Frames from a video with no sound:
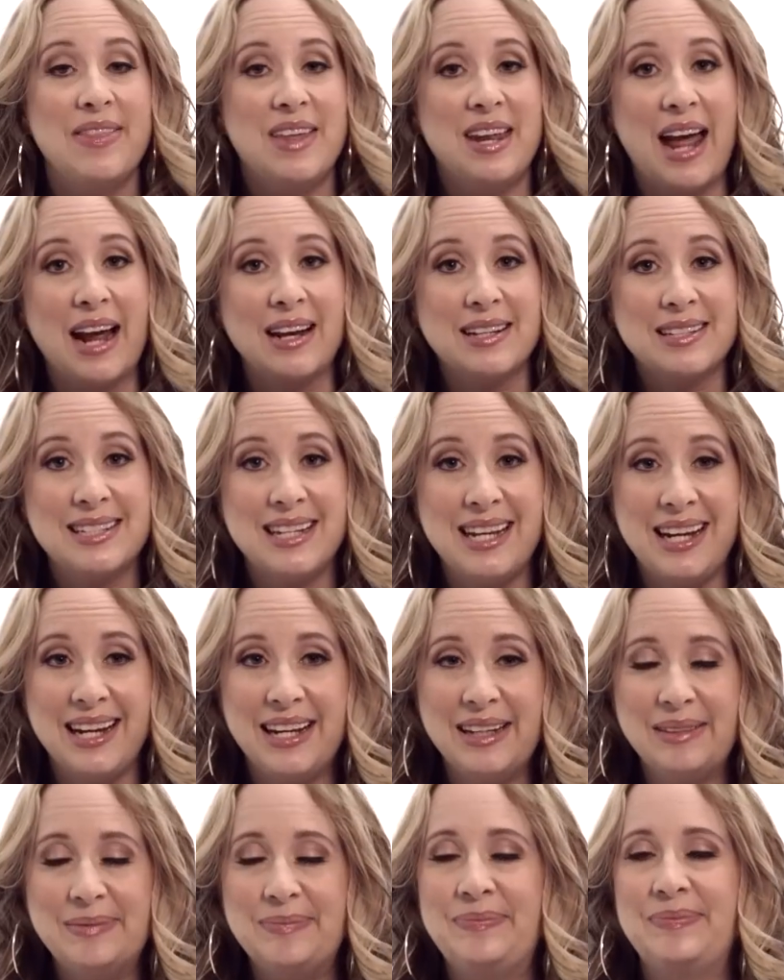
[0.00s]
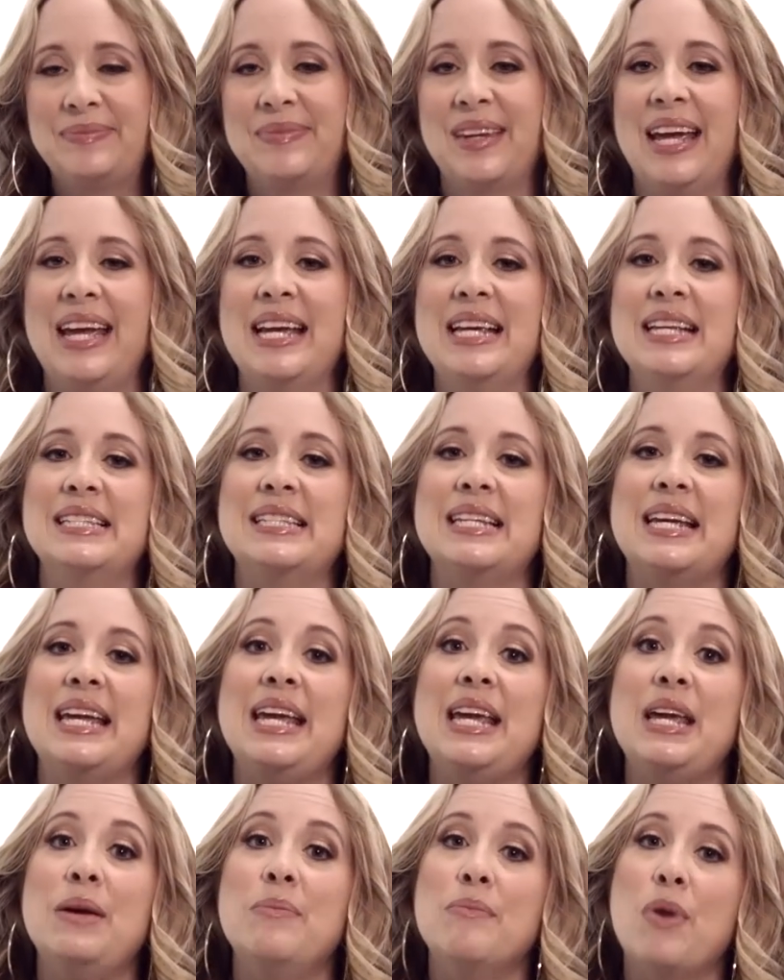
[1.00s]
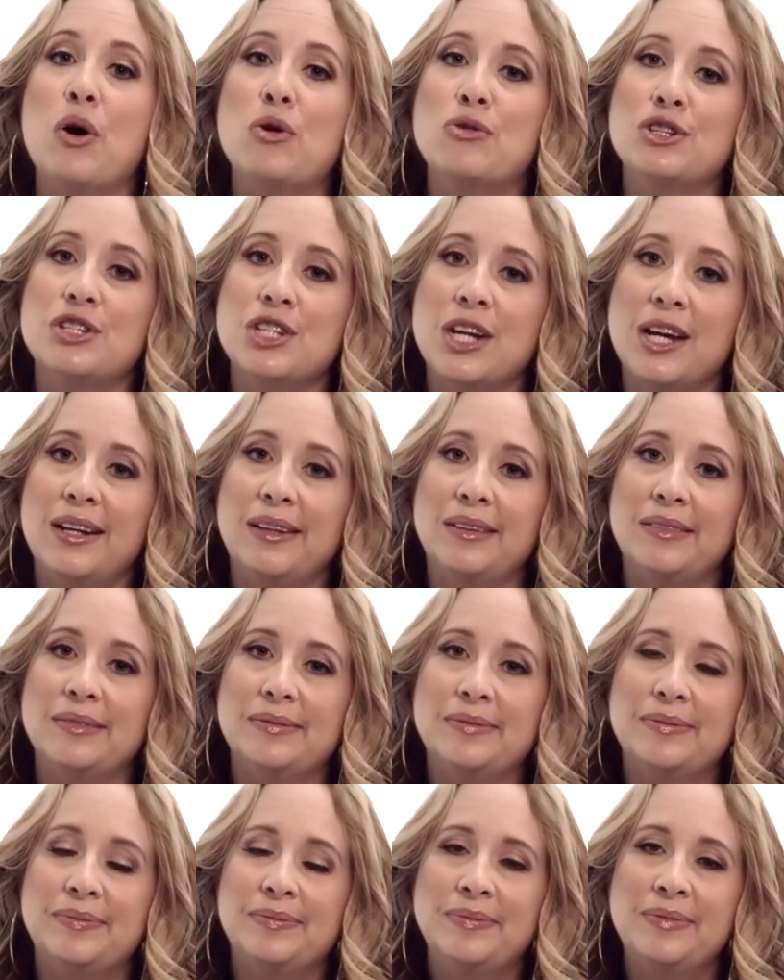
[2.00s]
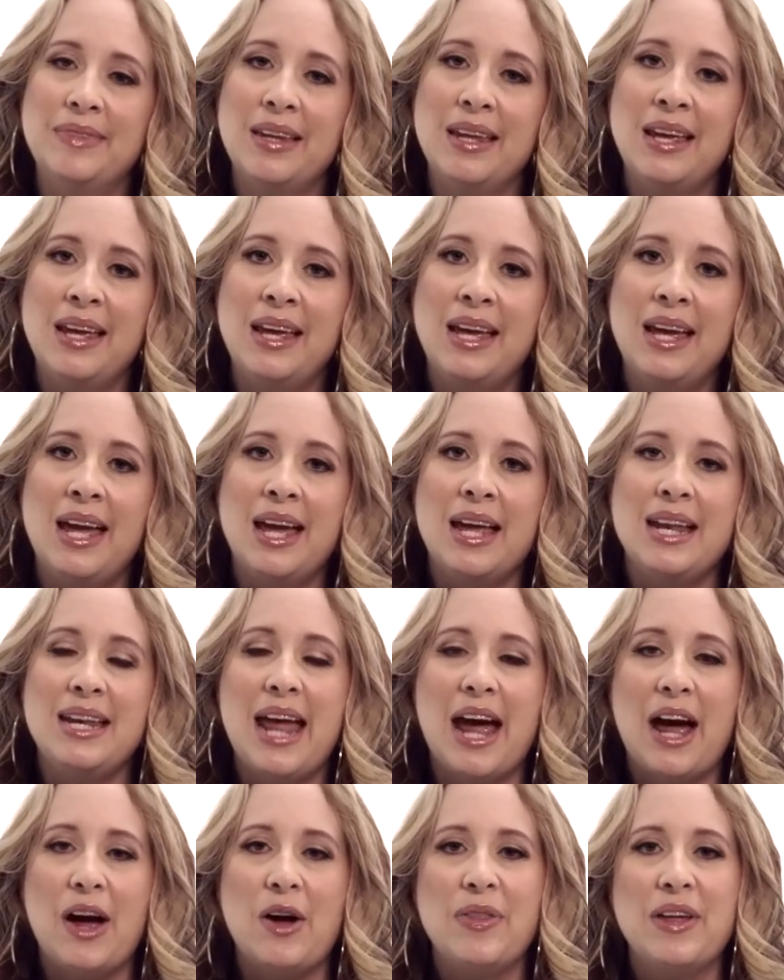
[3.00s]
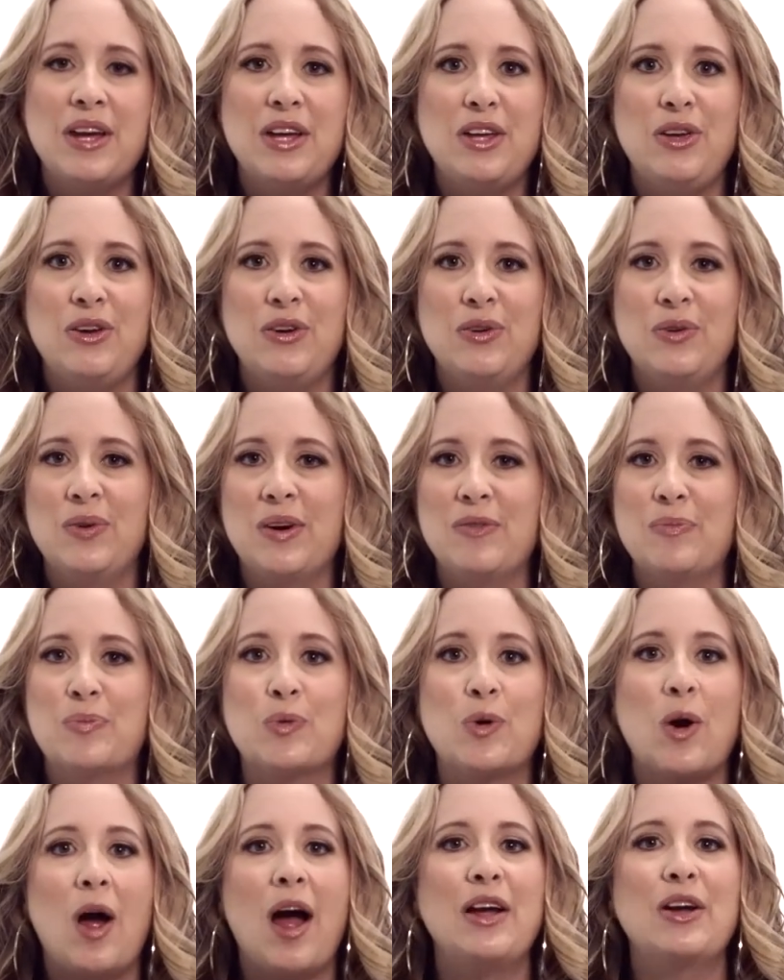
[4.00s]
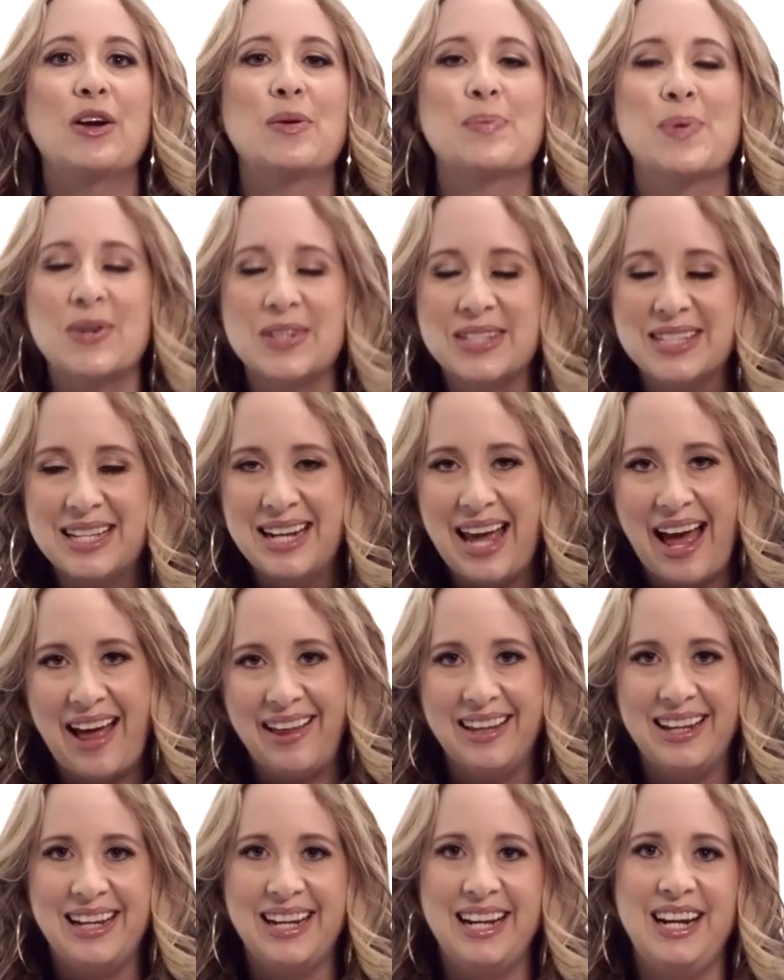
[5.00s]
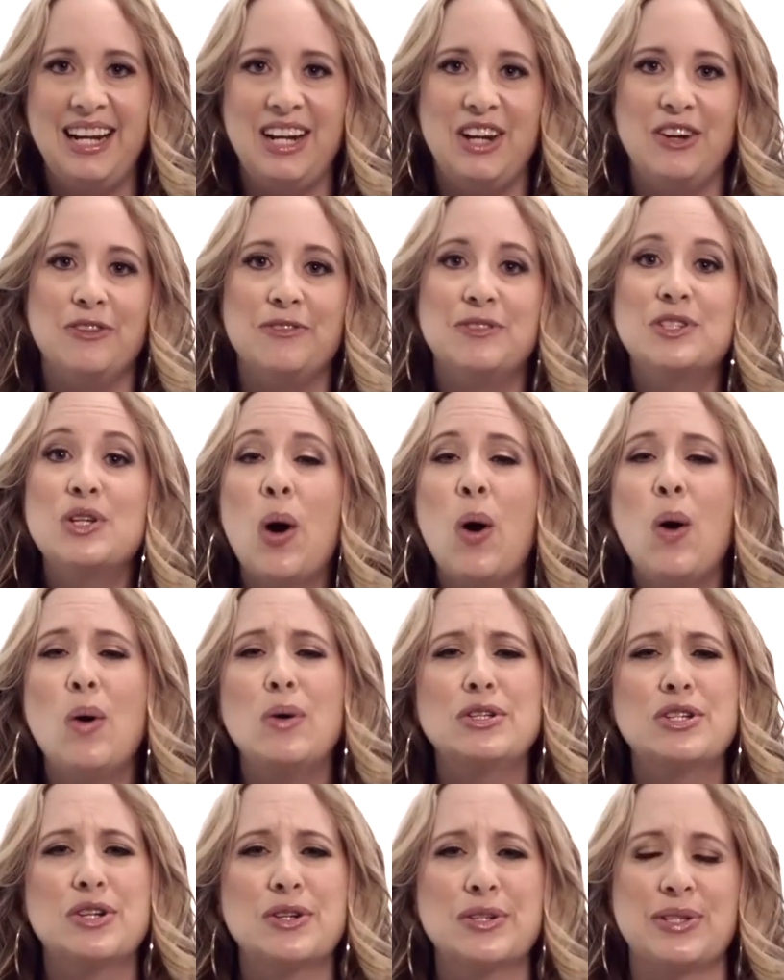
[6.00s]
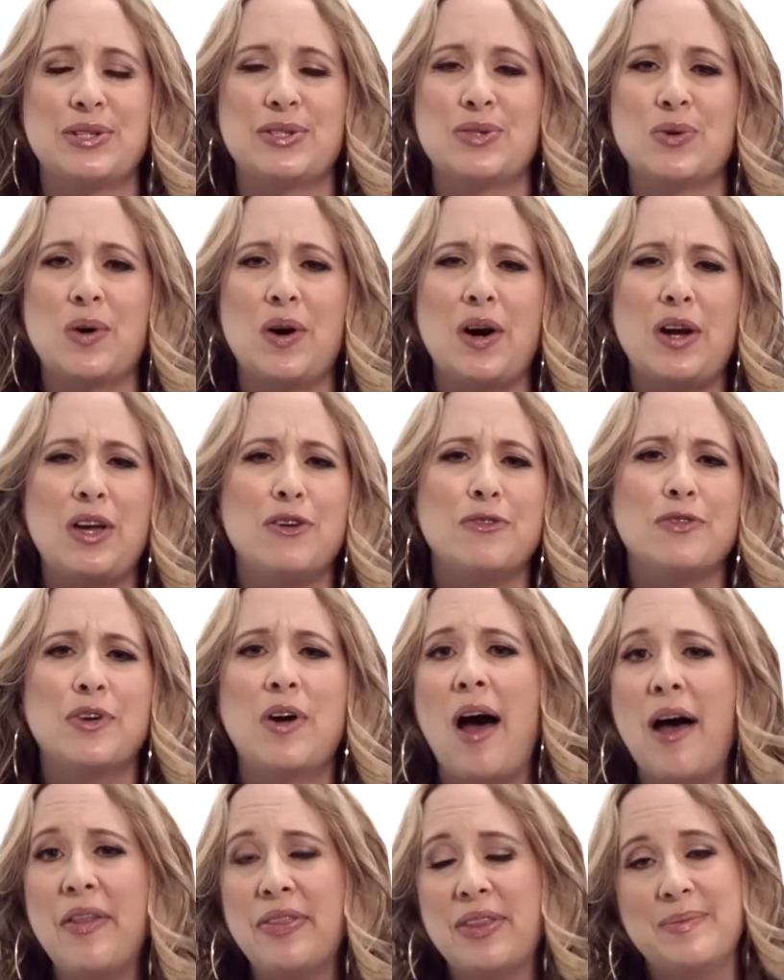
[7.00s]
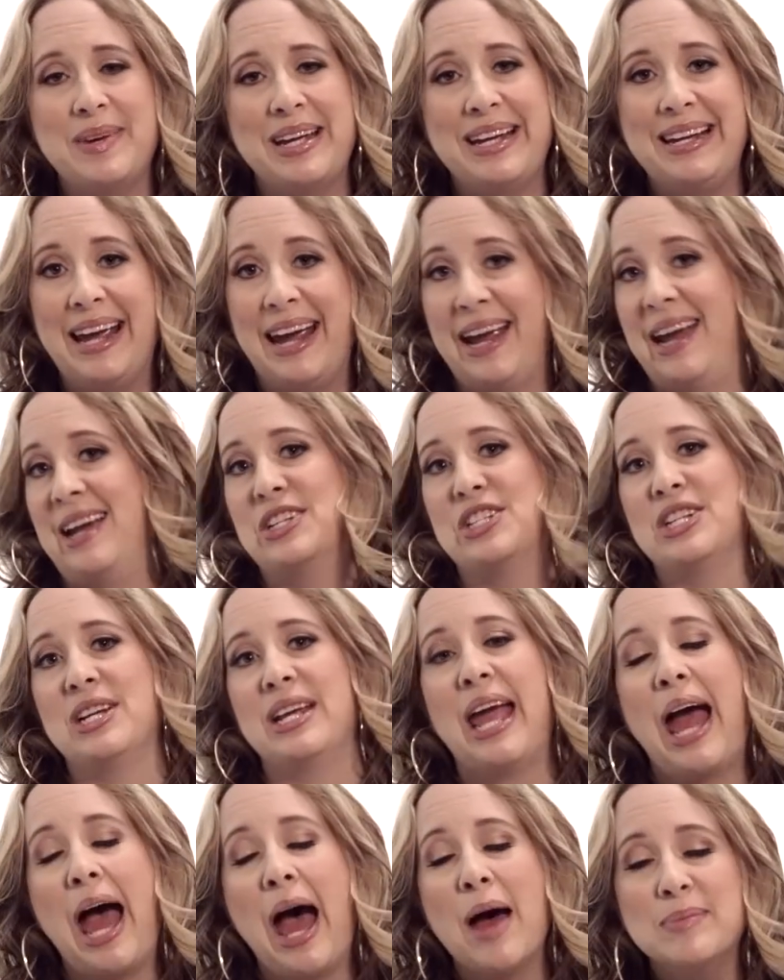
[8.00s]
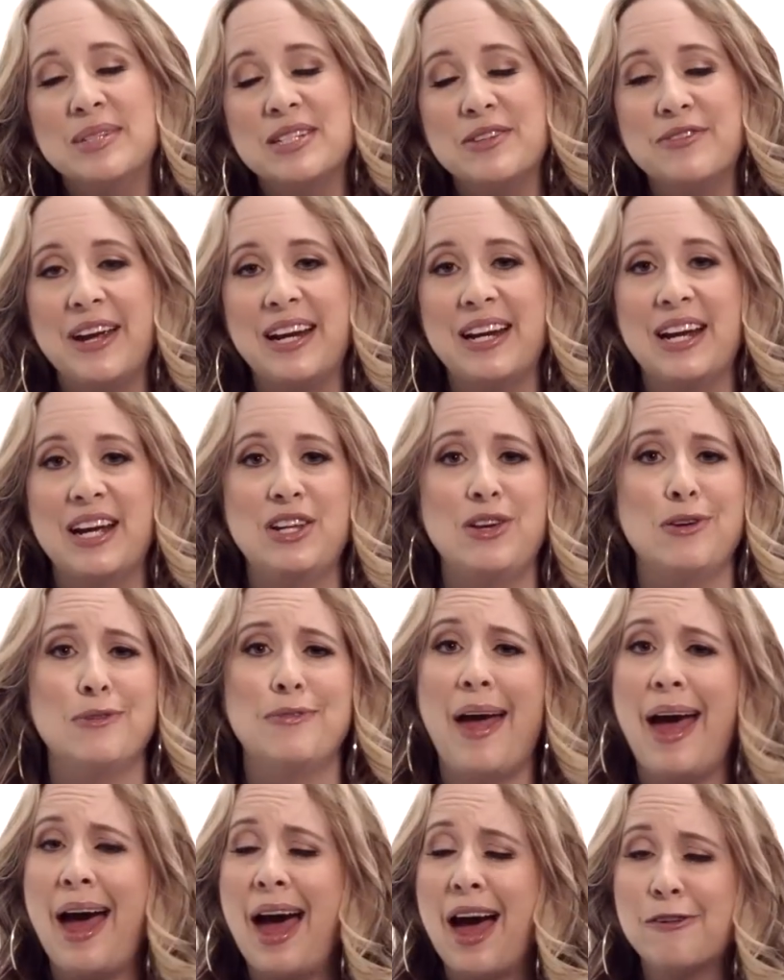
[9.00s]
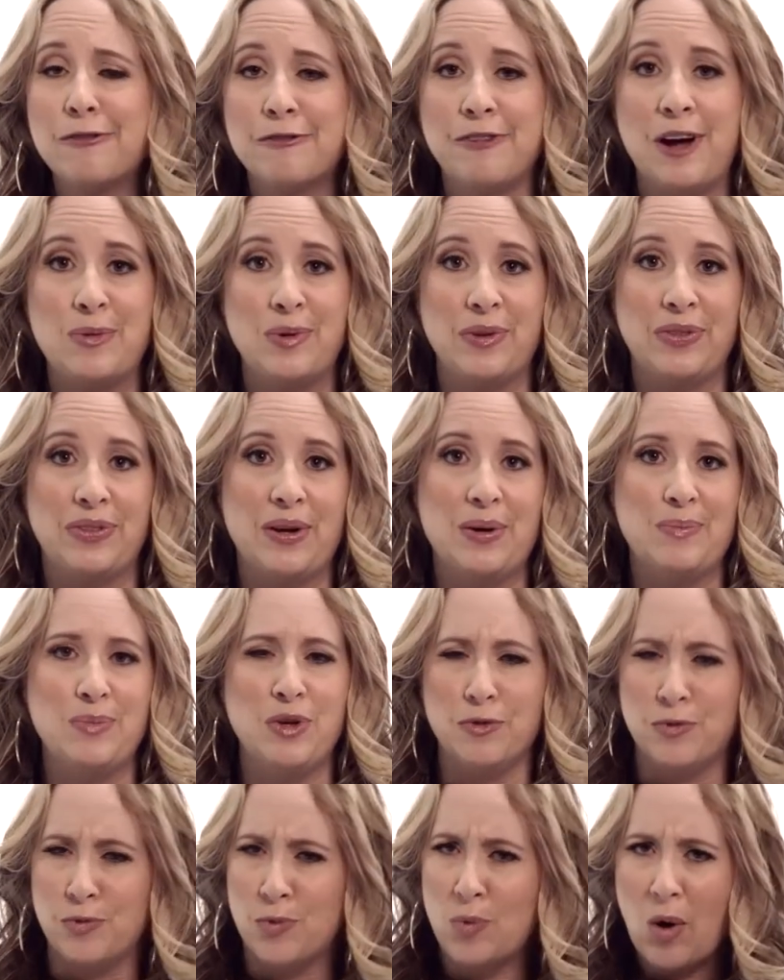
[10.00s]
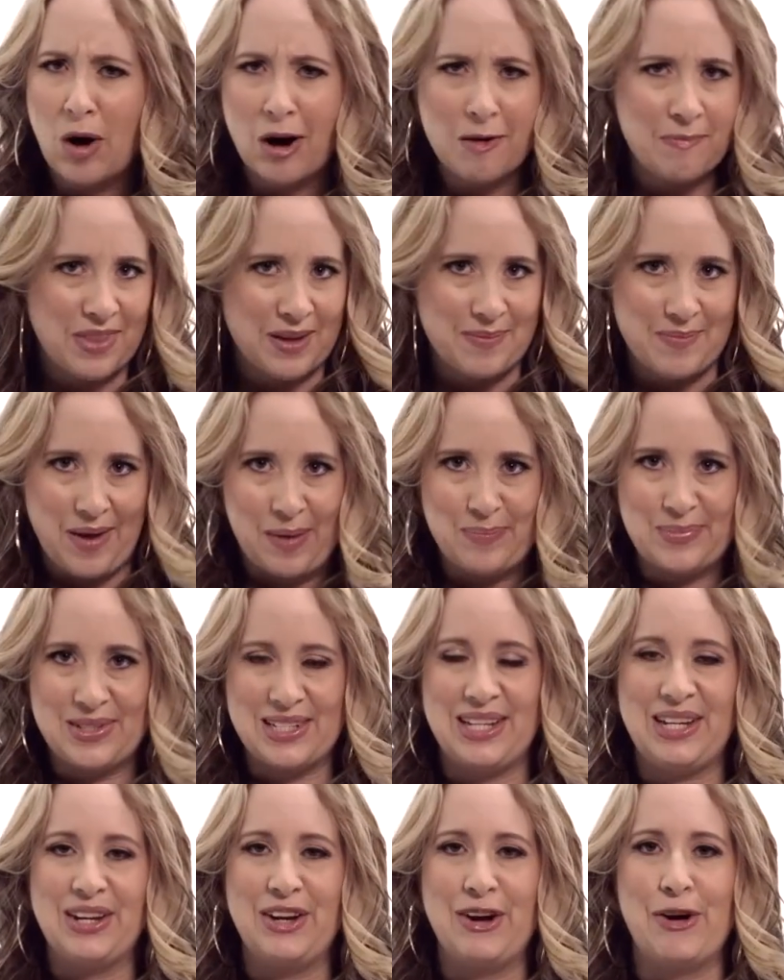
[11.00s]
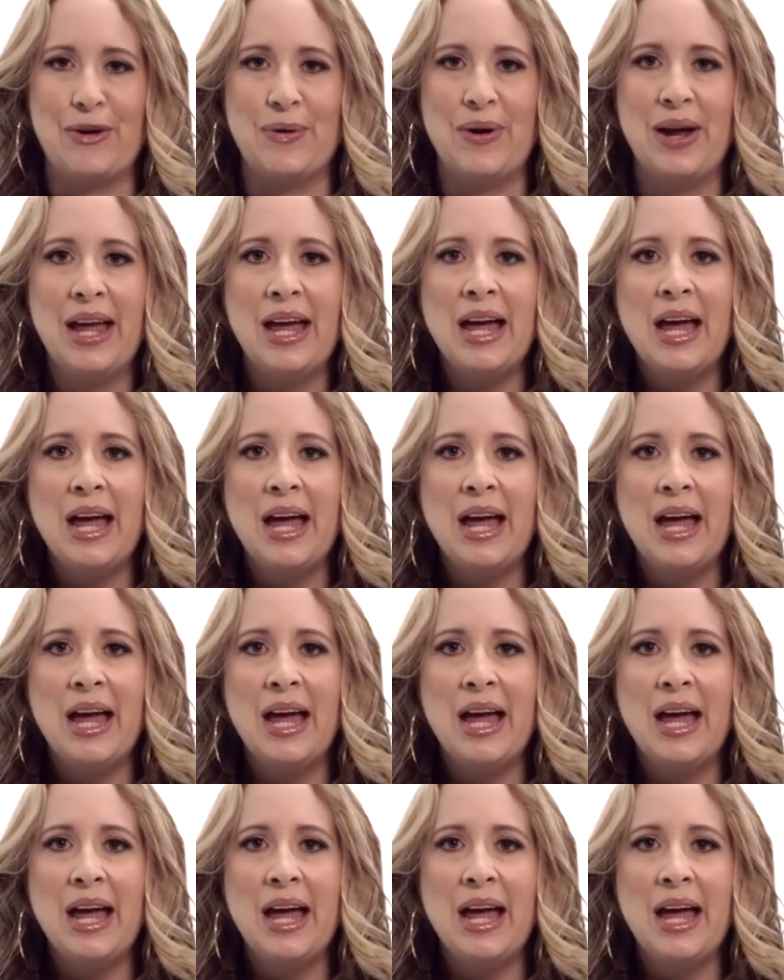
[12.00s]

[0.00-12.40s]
The next E is emotion. Now that you have brought your personality, you've told your story, you've got them engaged and captivated, you've had fun with them, you've warmed them up to you,